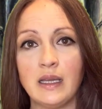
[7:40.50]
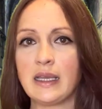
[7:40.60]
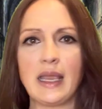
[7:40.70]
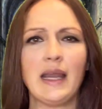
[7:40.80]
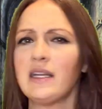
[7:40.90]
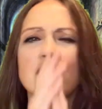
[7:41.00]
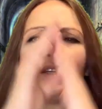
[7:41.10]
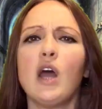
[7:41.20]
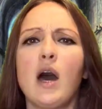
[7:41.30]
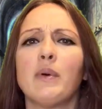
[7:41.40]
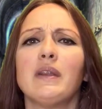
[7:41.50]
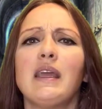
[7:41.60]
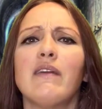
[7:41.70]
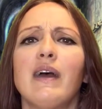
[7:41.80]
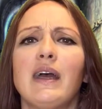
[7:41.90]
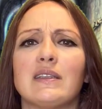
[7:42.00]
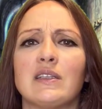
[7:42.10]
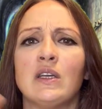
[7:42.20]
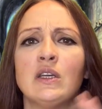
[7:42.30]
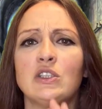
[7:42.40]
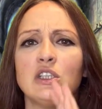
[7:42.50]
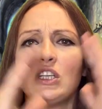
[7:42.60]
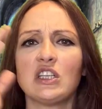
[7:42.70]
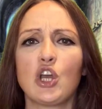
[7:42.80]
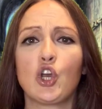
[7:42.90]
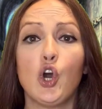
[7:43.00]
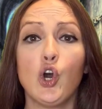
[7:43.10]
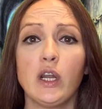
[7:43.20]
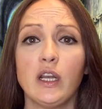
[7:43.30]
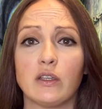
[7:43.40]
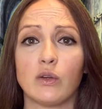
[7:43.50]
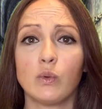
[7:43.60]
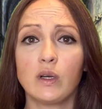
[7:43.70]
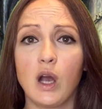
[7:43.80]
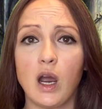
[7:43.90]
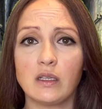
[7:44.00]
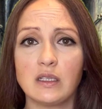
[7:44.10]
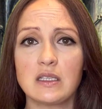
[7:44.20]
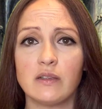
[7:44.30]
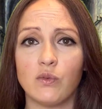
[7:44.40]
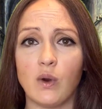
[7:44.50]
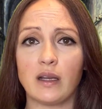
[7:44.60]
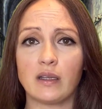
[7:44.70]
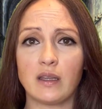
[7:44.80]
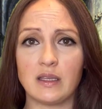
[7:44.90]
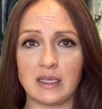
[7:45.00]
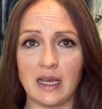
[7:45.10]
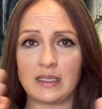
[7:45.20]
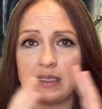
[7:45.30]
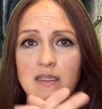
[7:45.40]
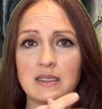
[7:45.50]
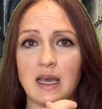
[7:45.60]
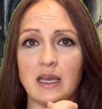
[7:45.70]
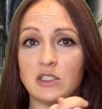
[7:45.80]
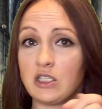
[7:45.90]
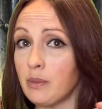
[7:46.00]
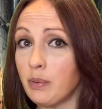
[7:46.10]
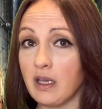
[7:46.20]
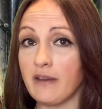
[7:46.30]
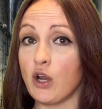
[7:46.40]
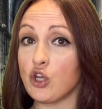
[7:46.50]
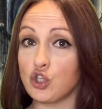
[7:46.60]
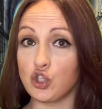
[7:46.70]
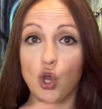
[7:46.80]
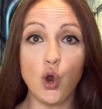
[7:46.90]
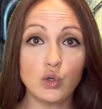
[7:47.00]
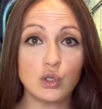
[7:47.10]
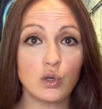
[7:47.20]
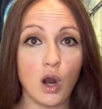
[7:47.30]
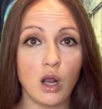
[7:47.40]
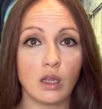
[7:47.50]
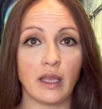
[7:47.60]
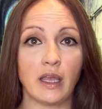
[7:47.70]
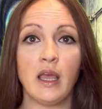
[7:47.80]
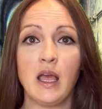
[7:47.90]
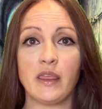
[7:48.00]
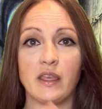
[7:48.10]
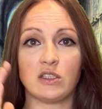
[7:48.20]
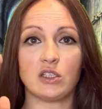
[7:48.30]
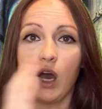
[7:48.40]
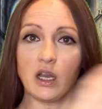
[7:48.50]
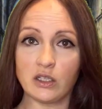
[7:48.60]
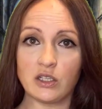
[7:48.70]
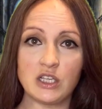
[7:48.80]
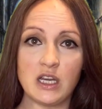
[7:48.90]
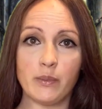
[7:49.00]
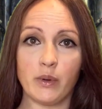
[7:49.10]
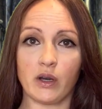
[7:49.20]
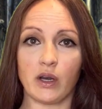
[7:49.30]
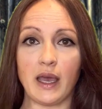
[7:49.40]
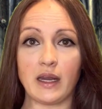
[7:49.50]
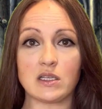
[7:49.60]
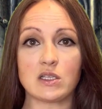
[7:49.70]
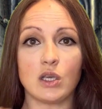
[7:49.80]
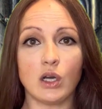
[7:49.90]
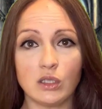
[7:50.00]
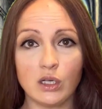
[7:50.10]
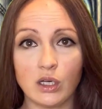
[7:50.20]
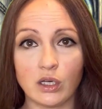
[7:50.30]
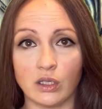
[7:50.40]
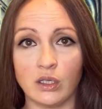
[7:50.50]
Candace could not believe it. She just couldn't. Regardless of what the testing said, she believed so strongly that Dr. Schneeberger had assaulted her.